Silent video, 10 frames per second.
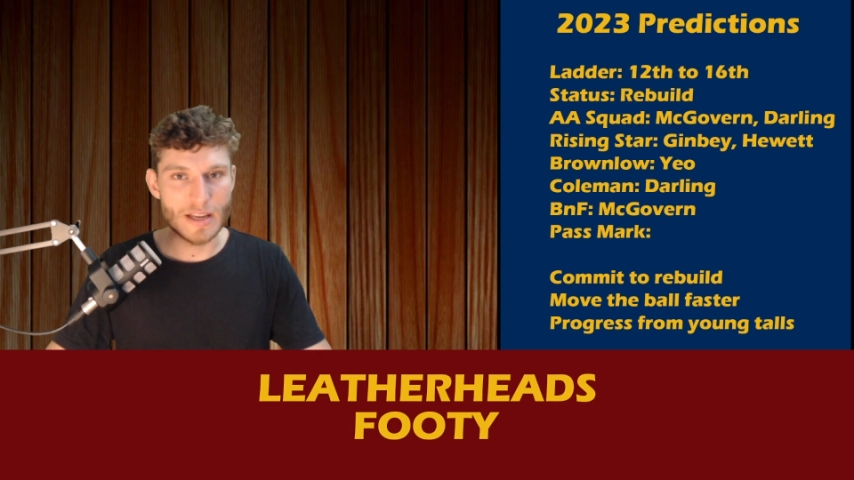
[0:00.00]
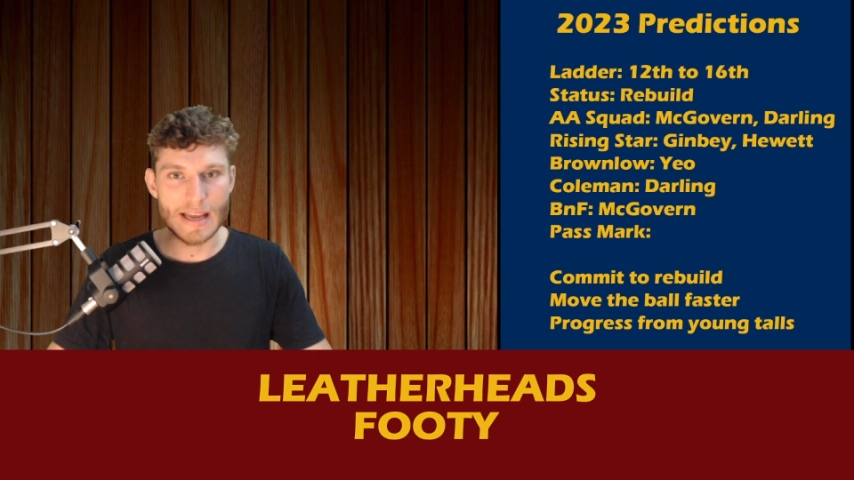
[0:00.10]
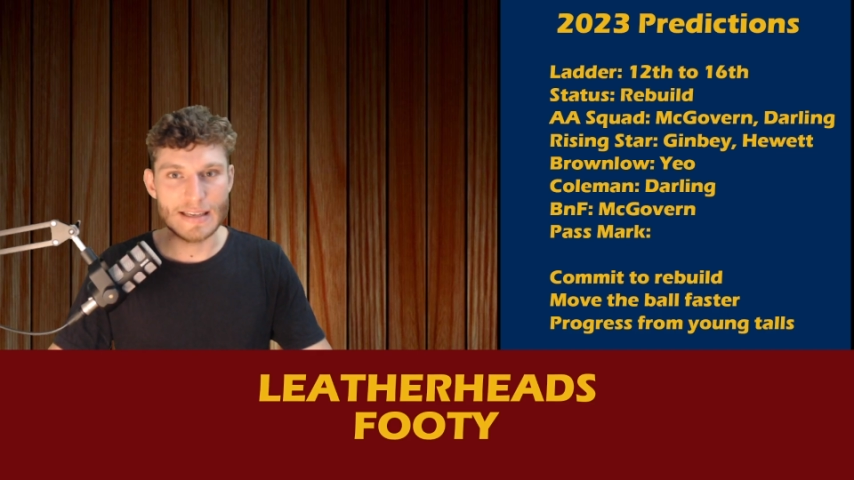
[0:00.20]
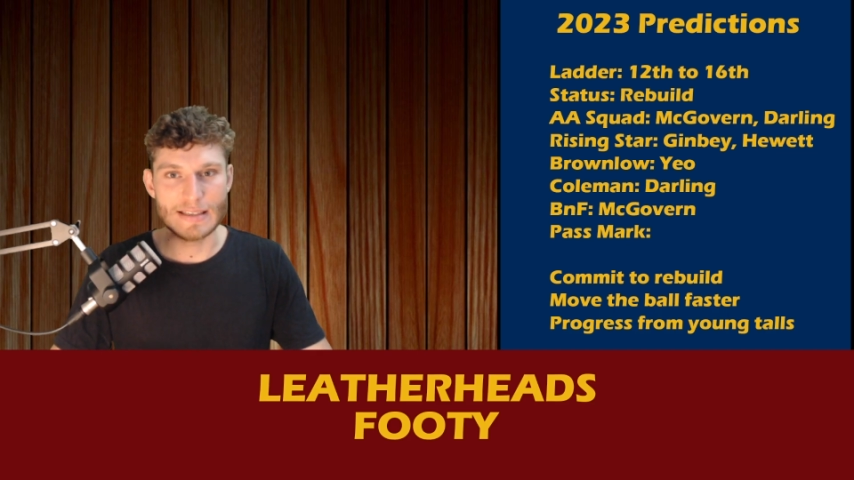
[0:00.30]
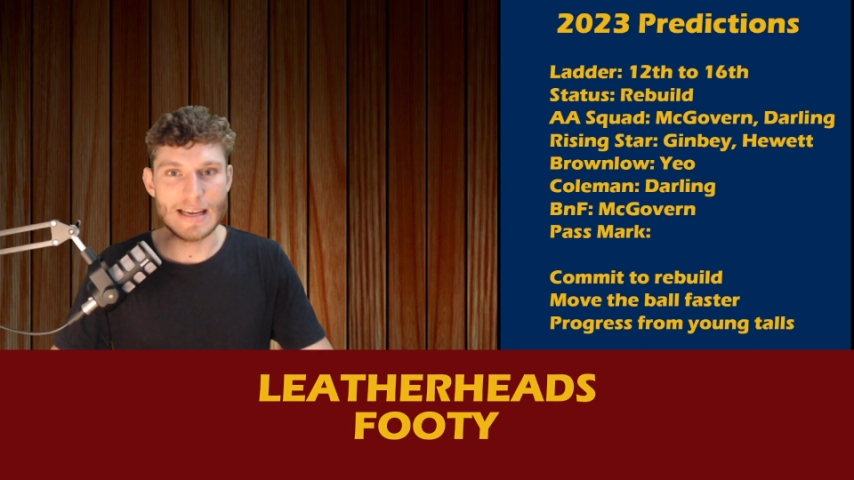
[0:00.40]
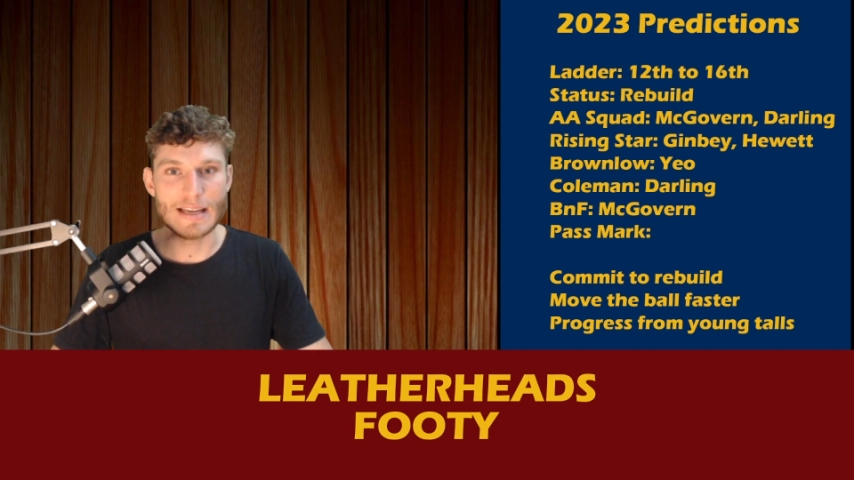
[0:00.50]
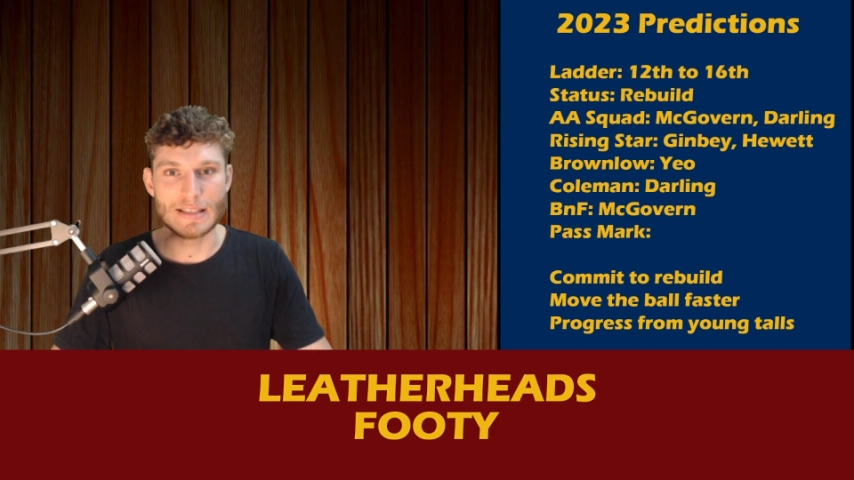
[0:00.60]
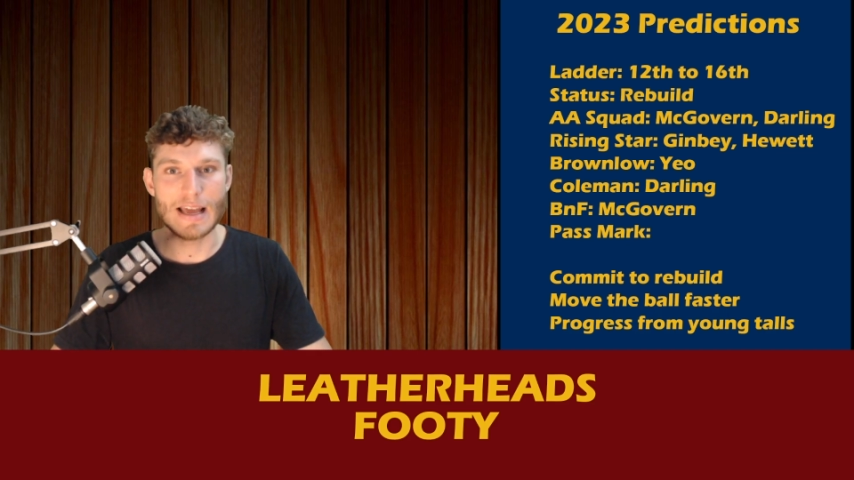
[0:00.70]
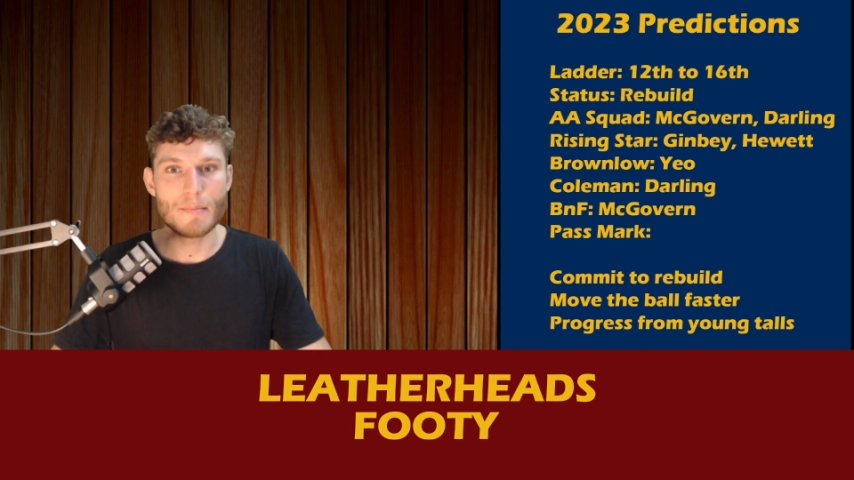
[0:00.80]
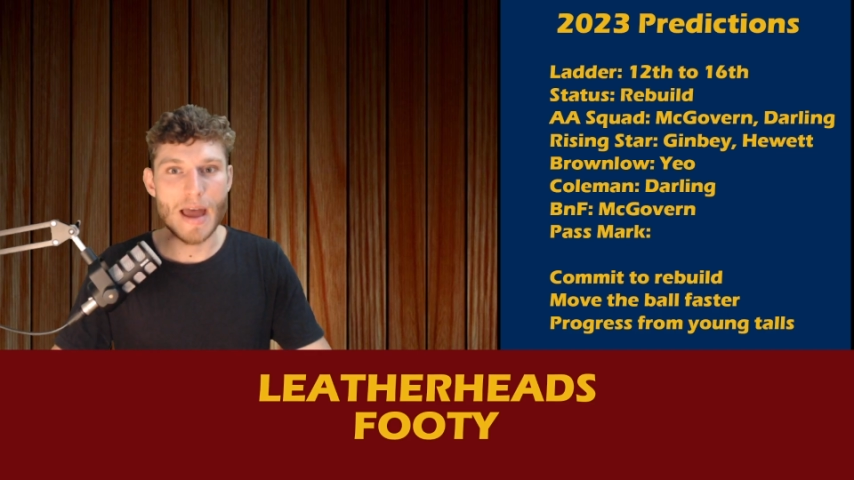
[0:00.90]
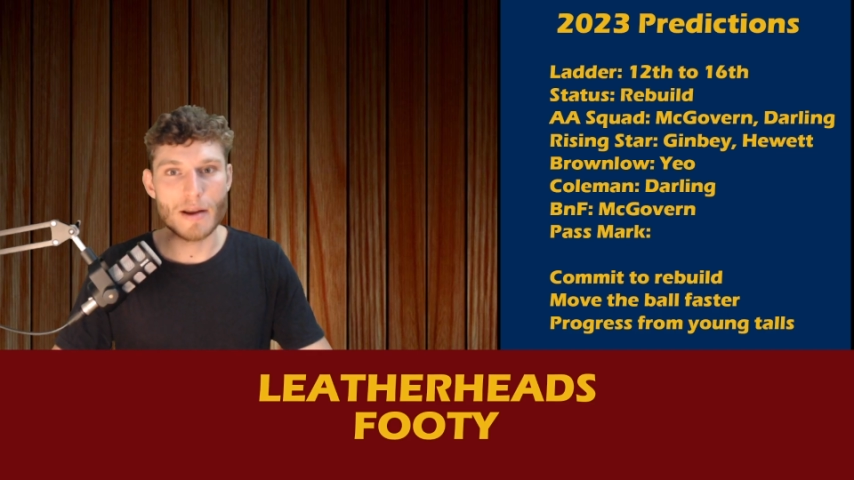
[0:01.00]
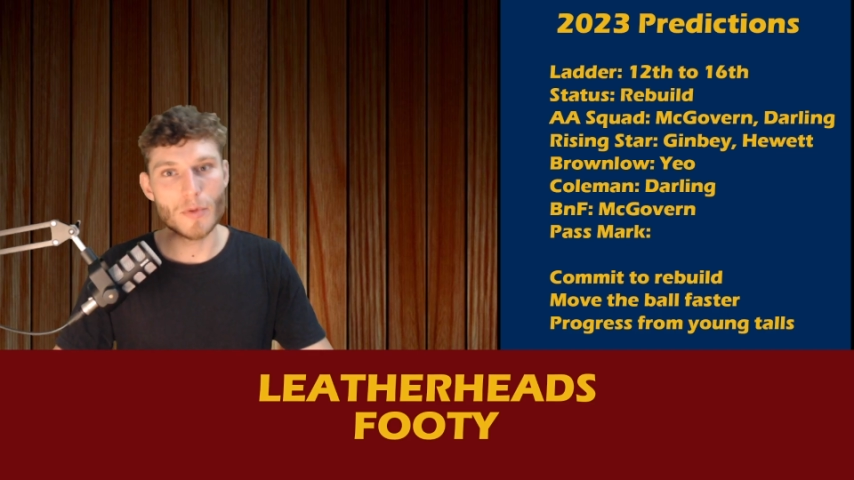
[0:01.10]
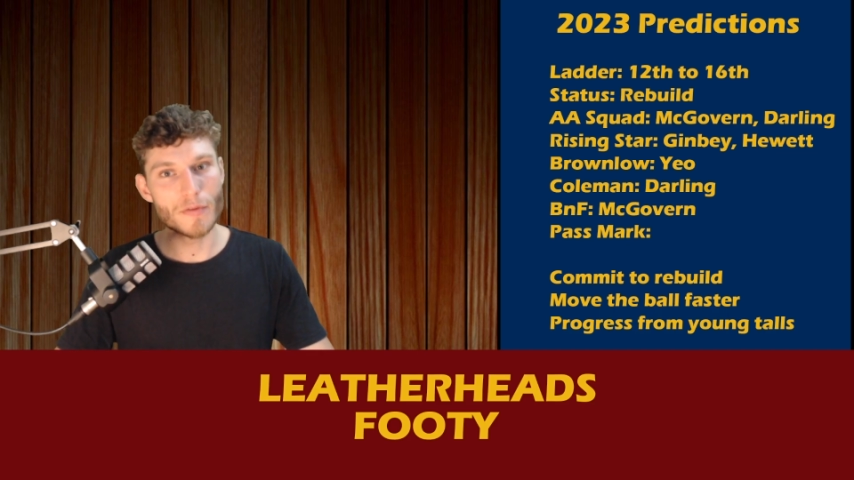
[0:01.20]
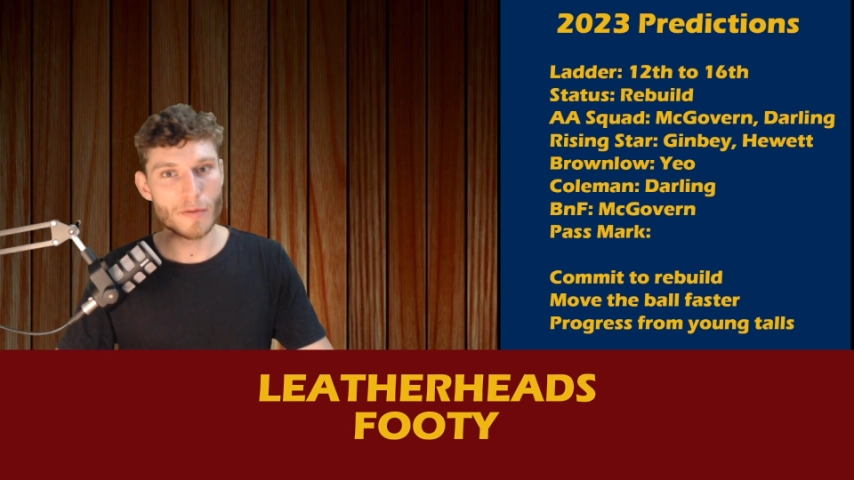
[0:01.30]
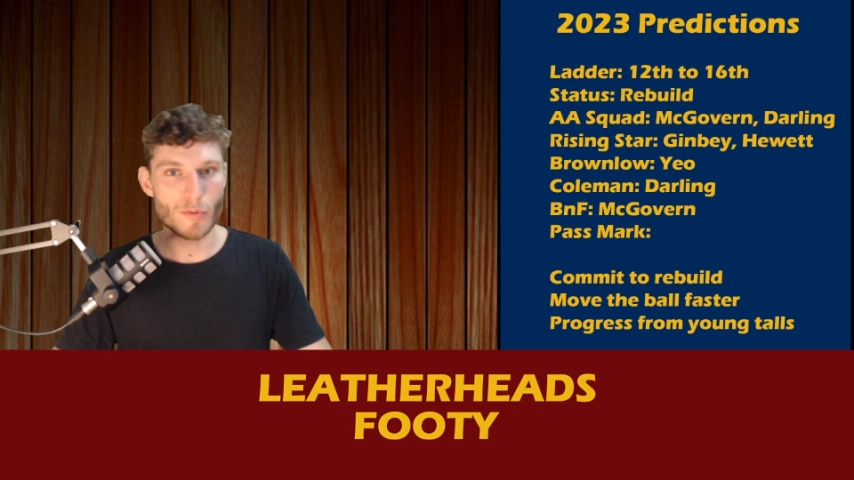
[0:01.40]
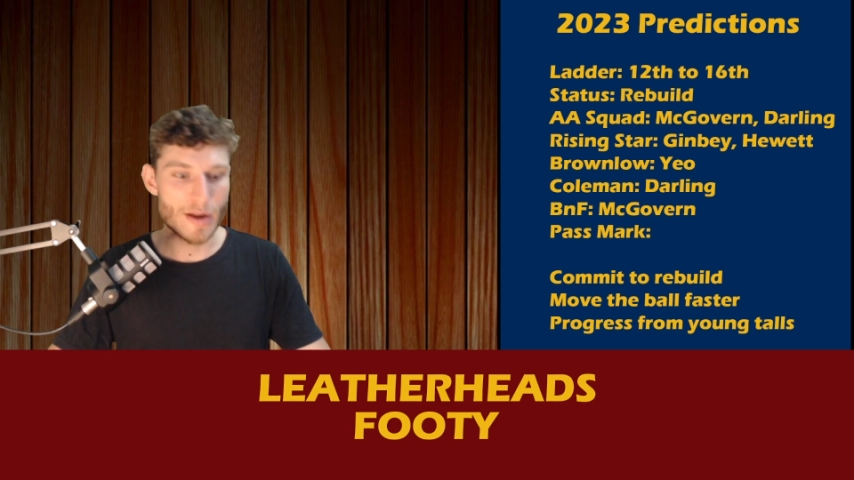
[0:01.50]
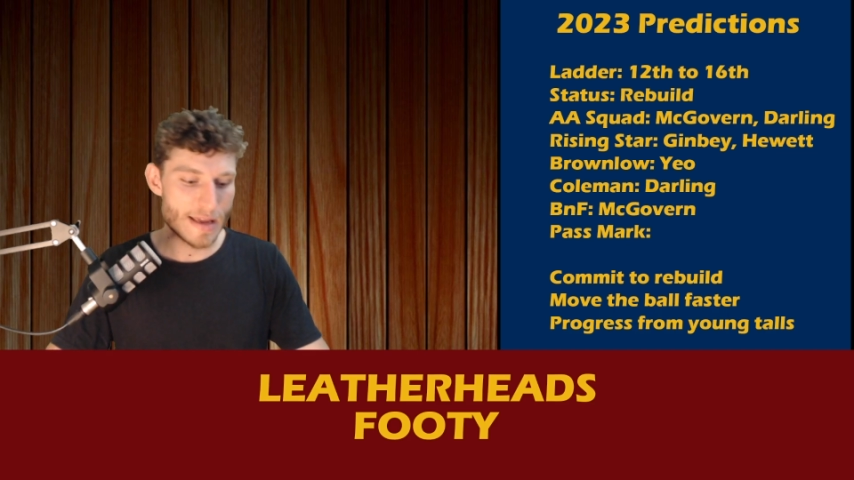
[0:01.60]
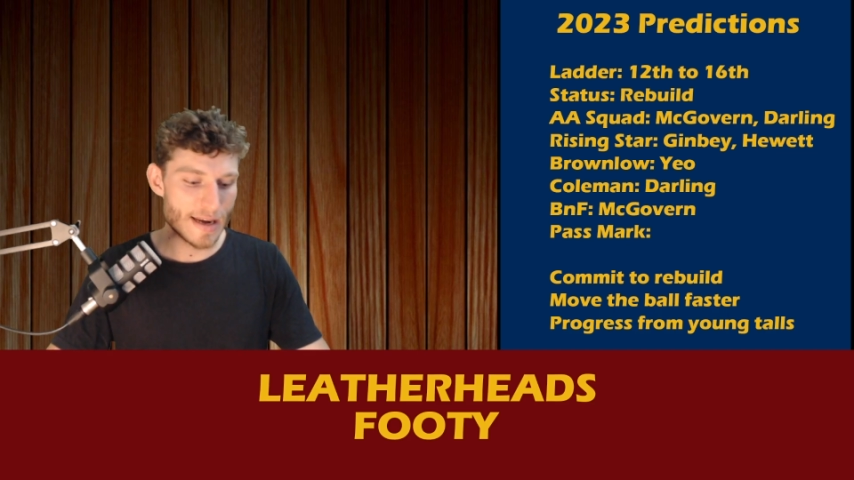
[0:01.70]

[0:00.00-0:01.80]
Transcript: You need to teach them how to move the footy.